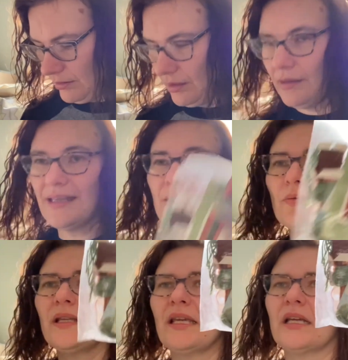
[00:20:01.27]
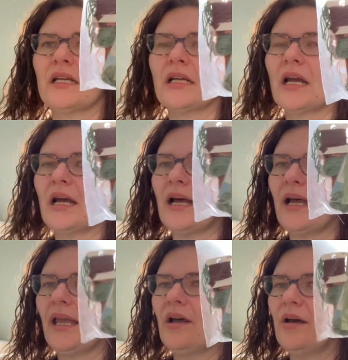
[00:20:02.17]
This one here,
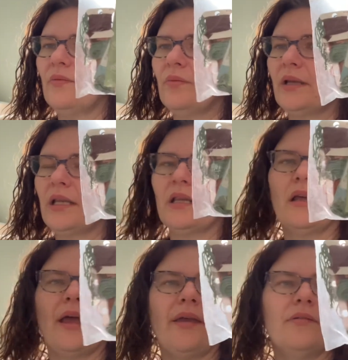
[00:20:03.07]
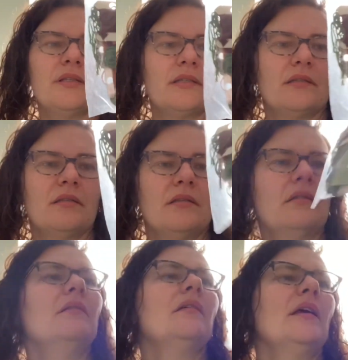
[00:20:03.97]
I got when it was
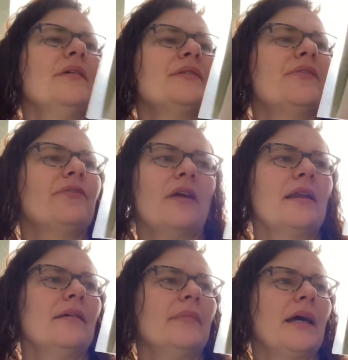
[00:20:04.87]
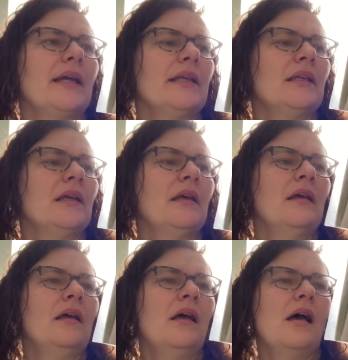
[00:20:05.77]
a friend of mine.
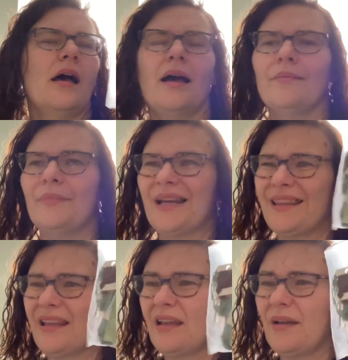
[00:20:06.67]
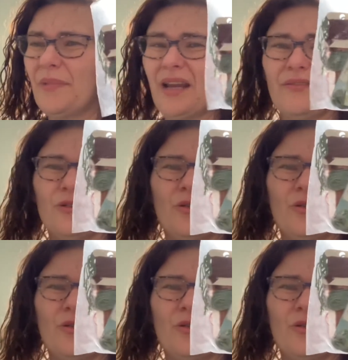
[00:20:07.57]
But I think I might have to